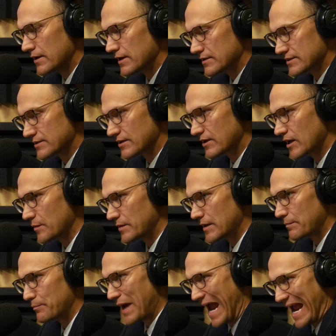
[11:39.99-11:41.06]
is that they're going to be
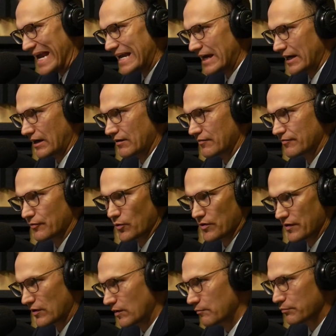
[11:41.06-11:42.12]
paying for
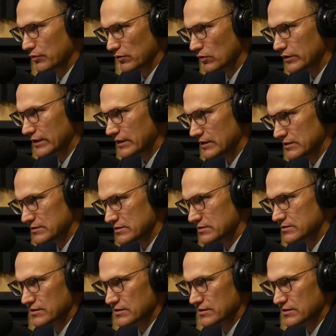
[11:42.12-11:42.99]
their employees